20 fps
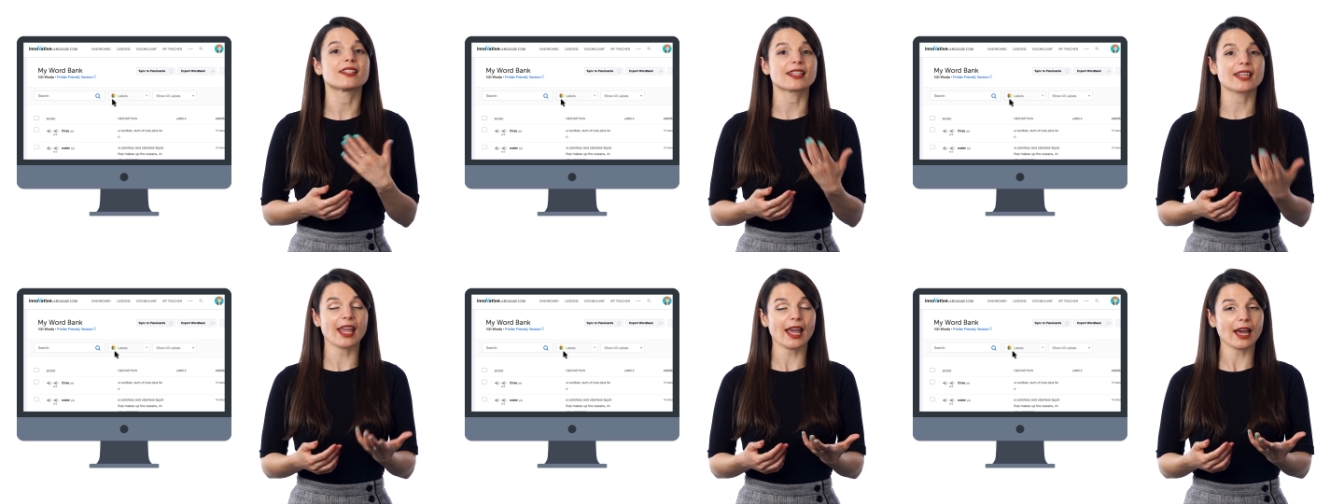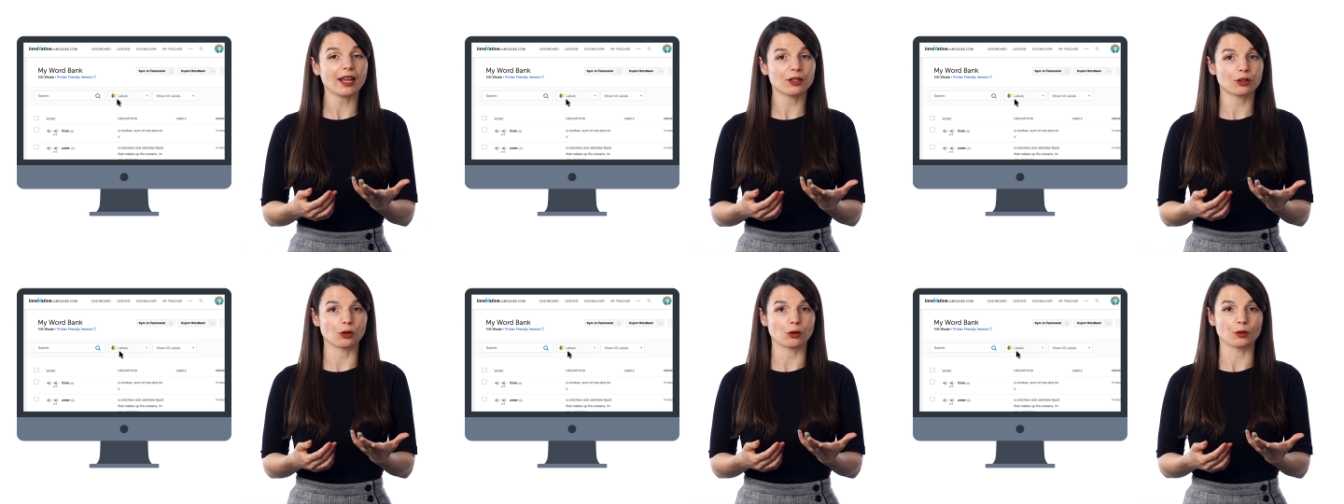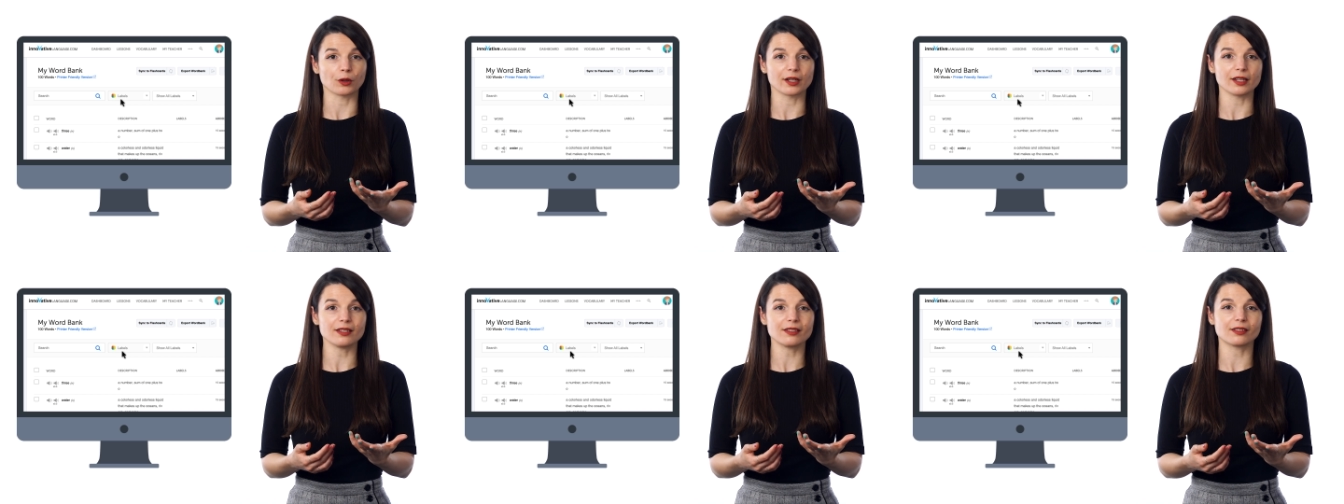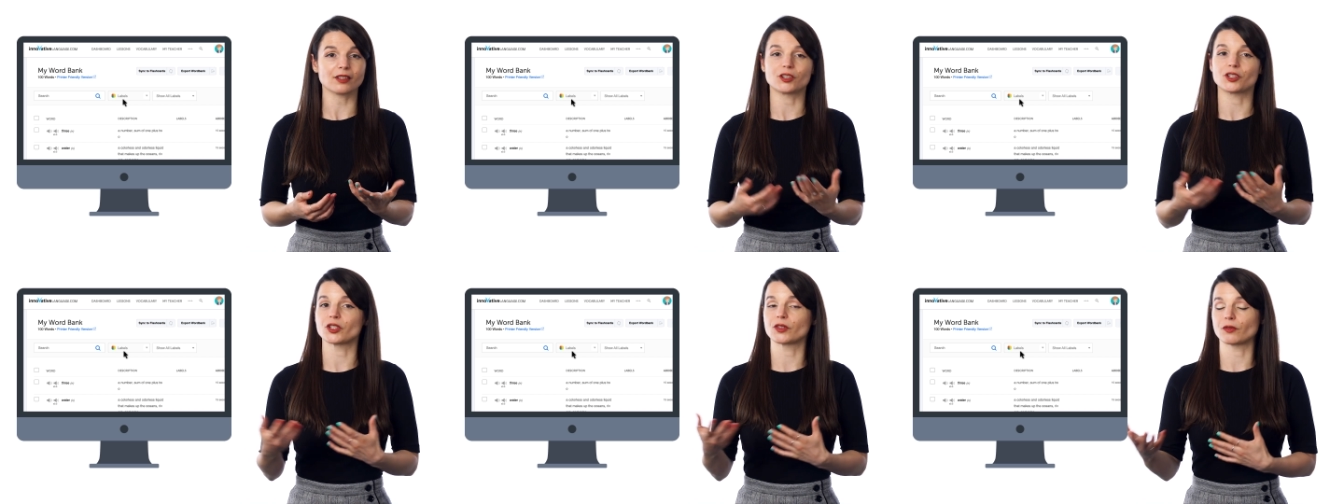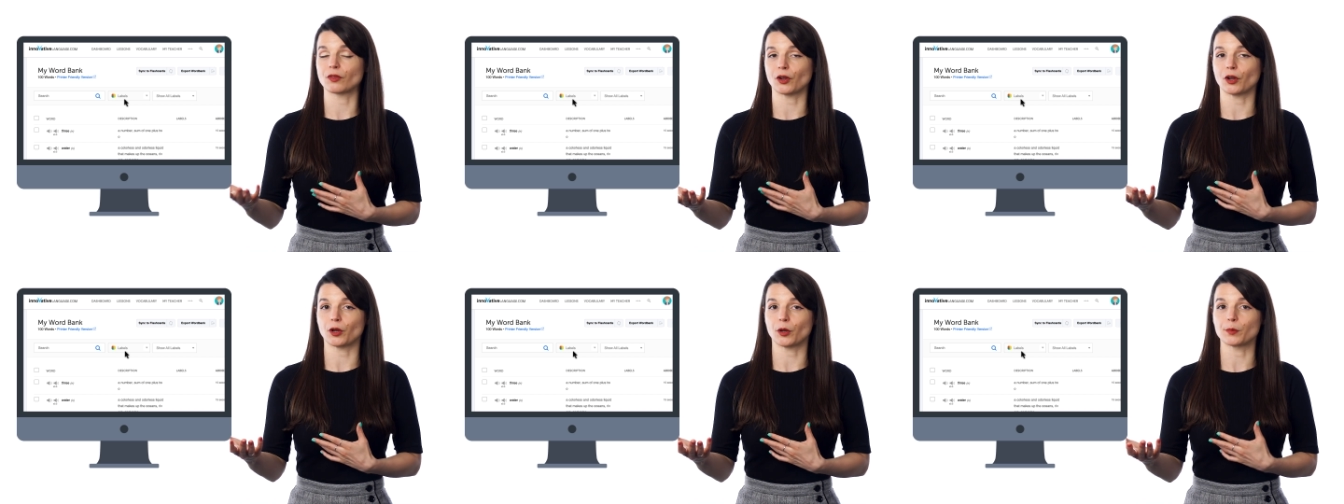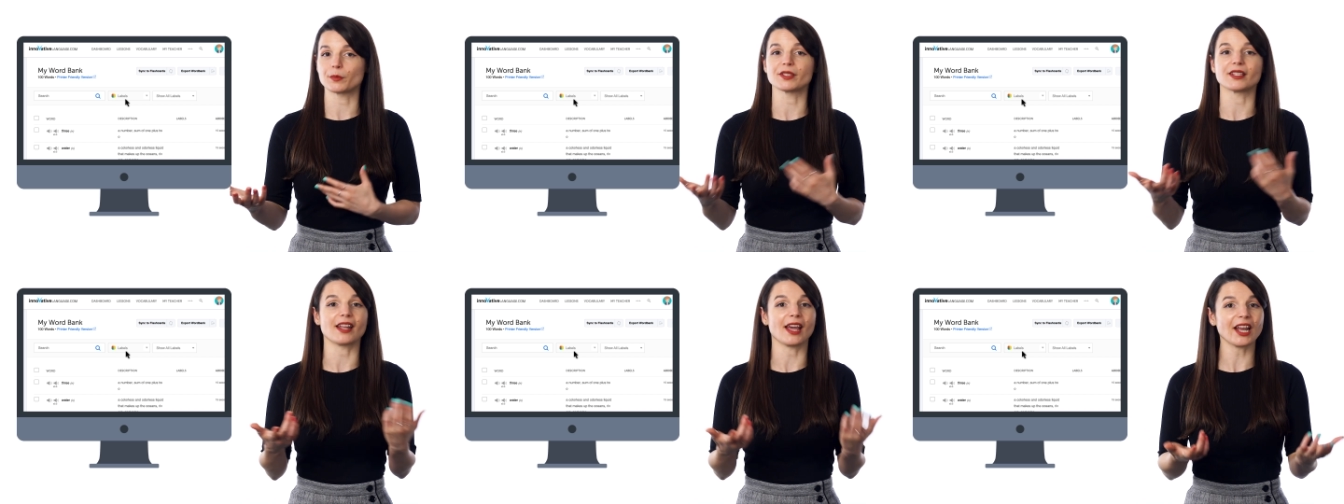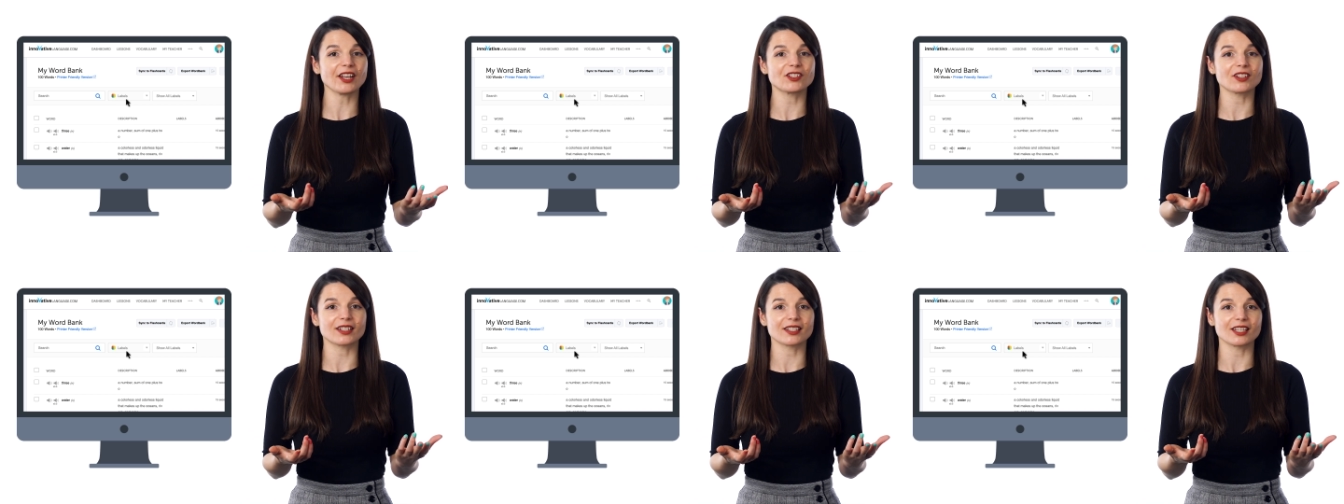categories such as verbs and
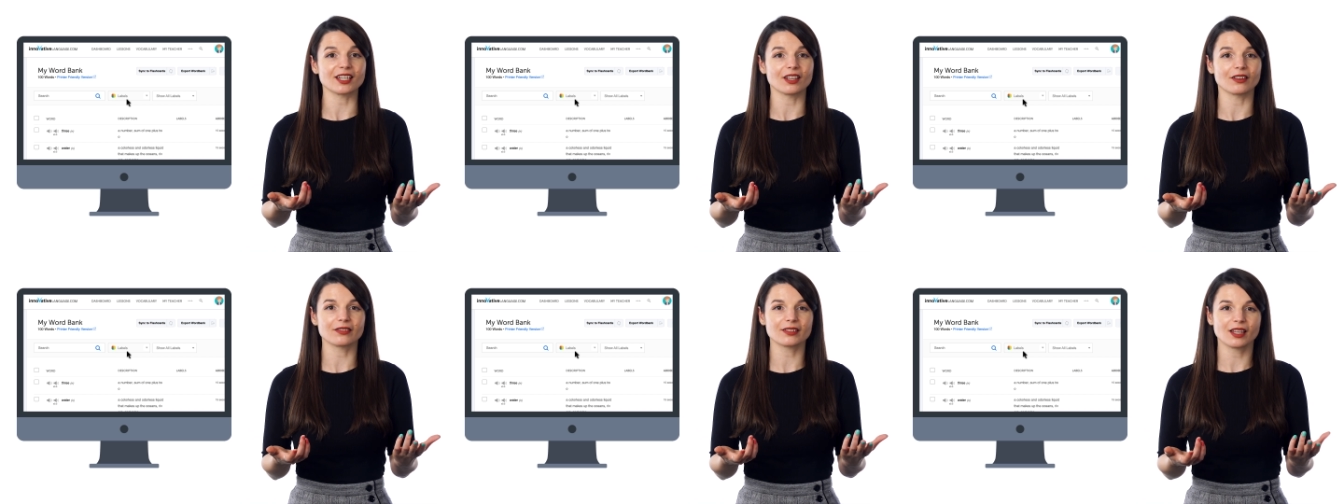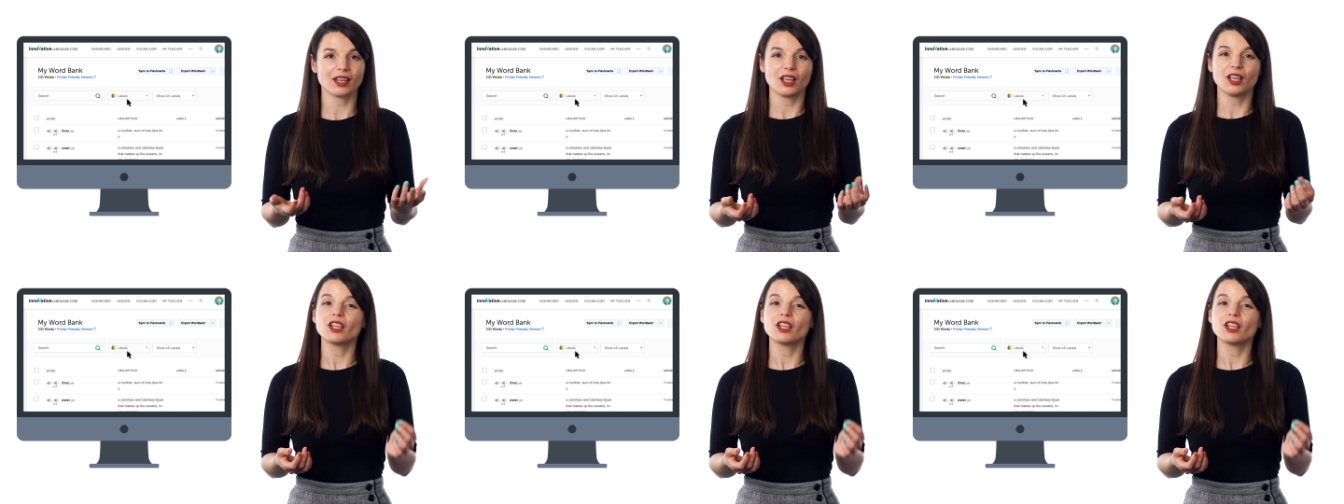adjectives,